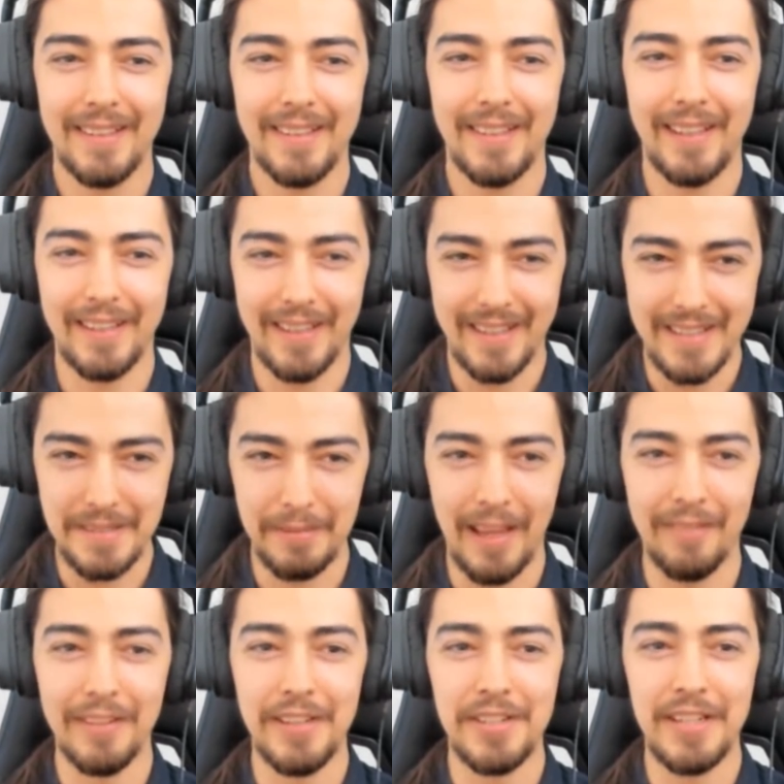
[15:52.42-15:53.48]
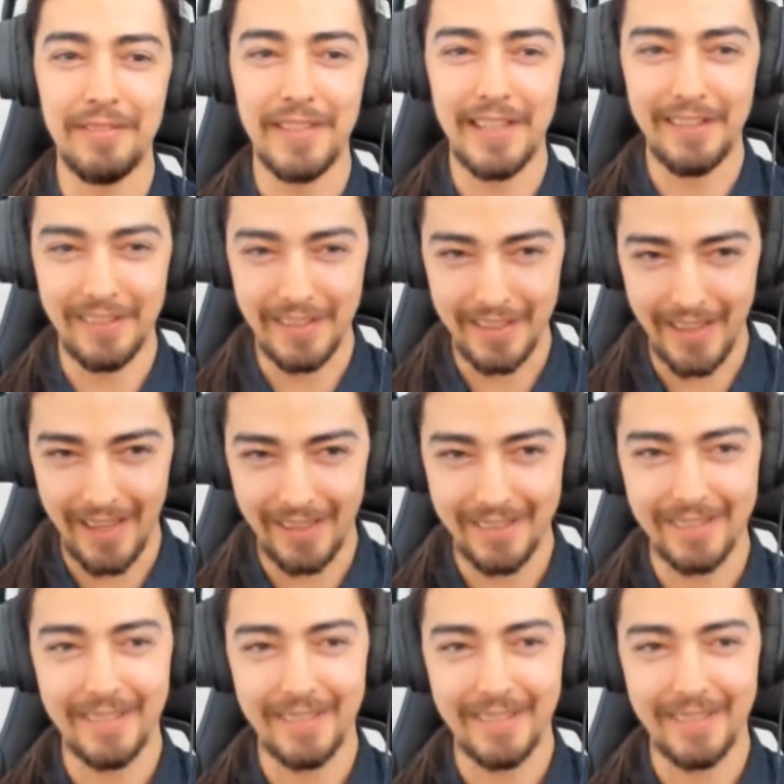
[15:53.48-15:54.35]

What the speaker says: "Okay, guys, we haven't achieved anything yet.